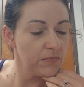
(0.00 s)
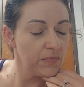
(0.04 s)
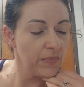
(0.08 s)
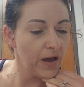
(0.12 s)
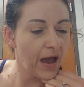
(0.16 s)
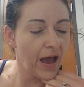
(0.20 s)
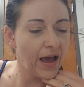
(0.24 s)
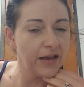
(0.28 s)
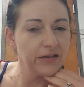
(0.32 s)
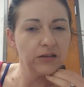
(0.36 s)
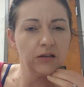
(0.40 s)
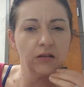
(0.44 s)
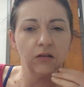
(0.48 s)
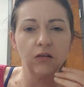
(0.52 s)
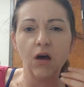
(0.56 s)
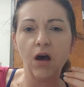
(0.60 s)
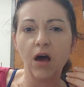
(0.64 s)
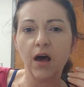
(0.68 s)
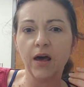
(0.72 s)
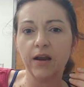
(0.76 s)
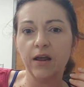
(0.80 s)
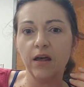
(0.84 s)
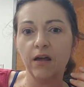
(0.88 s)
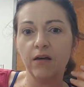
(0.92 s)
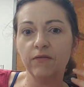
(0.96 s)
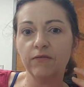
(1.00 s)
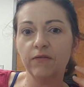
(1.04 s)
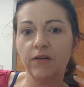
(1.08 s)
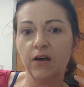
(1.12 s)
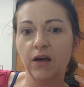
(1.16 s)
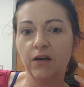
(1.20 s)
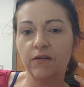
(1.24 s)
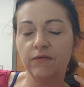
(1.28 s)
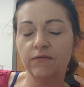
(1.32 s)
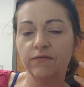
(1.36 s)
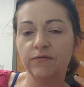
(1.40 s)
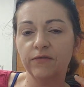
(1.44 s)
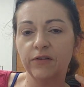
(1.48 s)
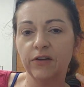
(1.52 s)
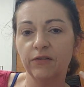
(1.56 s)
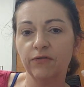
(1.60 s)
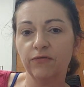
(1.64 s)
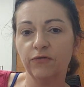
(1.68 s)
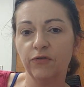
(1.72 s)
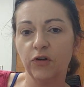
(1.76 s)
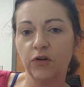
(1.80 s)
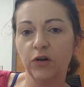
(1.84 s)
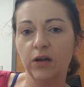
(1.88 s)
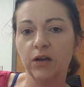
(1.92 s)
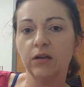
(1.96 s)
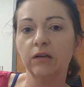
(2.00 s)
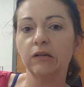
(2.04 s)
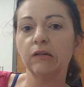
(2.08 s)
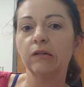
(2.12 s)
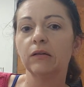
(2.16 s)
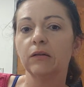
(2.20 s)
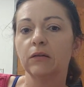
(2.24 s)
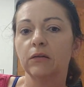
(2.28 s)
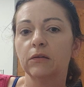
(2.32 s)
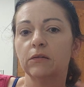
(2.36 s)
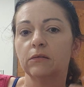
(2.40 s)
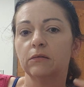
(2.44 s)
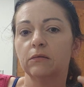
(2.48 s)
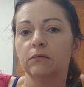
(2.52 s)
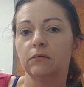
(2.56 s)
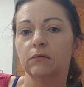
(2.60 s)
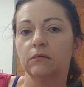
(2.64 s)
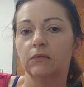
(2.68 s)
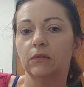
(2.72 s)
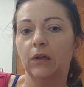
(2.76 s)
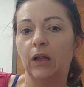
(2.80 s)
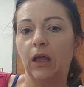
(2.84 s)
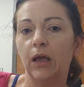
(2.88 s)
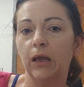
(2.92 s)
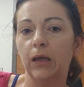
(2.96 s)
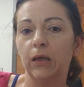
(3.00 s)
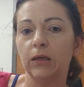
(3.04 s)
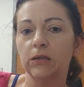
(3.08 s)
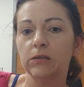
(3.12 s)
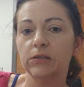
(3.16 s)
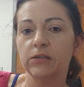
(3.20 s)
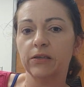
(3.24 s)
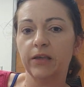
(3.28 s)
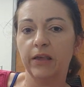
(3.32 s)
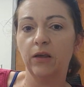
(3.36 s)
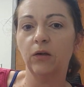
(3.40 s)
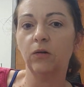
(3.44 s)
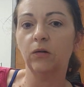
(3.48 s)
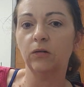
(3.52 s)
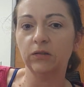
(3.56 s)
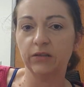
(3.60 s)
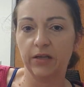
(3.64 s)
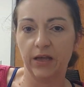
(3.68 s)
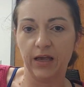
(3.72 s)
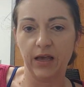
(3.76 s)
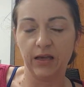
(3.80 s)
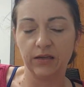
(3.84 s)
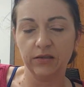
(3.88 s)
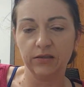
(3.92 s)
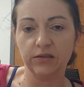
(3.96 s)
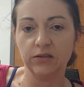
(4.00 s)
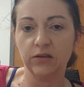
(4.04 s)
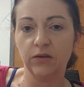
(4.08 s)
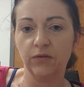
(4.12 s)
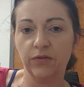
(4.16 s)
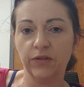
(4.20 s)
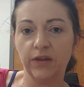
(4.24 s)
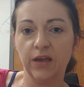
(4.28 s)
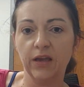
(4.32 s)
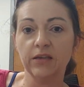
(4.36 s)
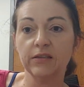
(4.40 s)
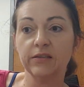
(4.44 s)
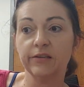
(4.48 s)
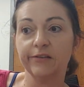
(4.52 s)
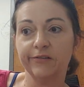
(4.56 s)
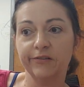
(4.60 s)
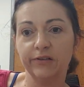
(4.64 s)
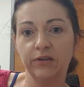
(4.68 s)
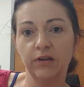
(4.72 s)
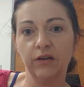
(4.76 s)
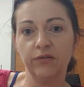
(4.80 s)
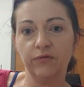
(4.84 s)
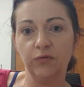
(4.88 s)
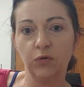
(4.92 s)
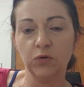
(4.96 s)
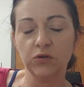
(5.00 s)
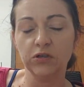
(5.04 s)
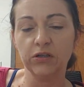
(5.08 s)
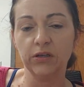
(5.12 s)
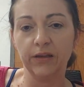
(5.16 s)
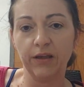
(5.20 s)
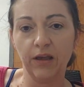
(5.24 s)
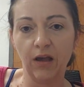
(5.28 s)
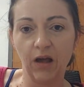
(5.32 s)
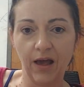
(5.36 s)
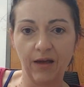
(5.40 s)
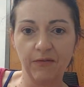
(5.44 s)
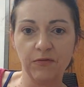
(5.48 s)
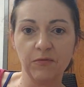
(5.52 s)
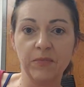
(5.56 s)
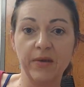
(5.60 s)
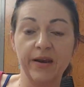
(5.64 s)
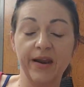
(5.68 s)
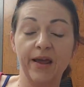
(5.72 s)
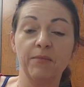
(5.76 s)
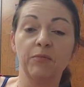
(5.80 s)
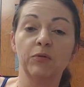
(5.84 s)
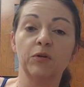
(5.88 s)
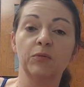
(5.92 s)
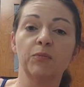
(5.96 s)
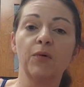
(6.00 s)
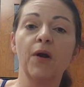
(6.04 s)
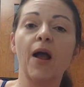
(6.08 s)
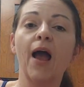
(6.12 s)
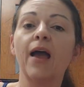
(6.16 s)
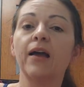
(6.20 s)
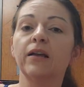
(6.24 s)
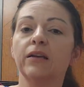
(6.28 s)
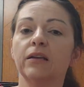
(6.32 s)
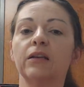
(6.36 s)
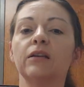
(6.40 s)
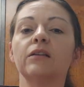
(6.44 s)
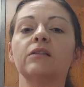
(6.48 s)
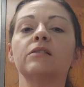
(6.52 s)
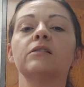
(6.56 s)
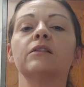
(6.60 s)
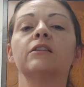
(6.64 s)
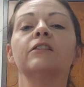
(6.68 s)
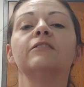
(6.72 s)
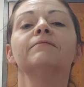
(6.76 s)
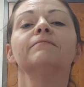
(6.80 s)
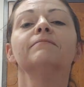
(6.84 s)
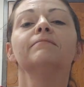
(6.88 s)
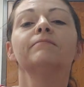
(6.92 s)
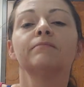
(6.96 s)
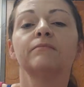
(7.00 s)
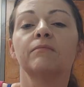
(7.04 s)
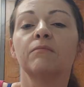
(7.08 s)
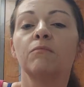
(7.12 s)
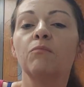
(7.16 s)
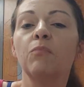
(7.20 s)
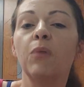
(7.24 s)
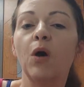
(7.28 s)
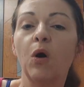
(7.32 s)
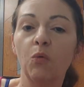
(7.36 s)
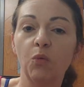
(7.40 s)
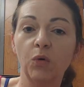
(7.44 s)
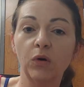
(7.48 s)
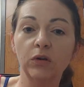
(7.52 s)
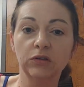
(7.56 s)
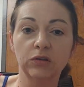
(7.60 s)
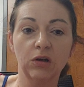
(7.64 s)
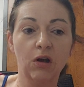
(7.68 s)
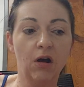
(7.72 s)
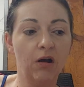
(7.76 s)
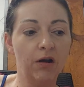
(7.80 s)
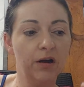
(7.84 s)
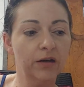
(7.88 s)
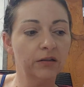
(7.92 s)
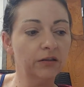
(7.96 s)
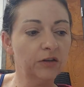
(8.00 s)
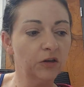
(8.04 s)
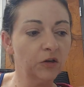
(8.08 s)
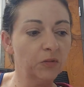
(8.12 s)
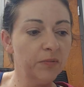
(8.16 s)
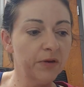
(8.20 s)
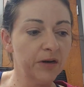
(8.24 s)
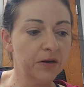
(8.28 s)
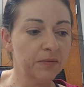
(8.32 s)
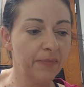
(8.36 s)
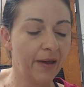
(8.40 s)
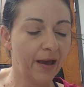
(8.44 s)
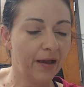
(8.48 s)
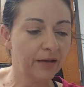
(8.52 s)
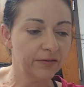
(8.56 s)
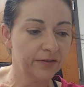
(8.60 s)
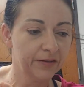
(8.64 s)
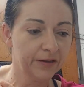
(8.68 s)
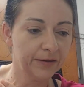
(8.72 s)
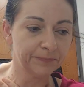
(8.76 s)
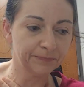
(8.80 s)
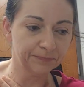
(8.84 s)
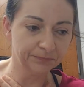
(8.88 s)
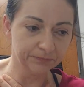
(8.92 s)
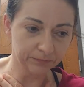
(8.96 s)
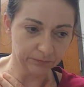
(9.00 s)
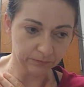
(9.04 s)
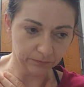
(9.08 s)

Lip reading: has a lot of different like skill tests. So things that unfortunately y'all haven't been able to practice, but we'll talk a little bit about them.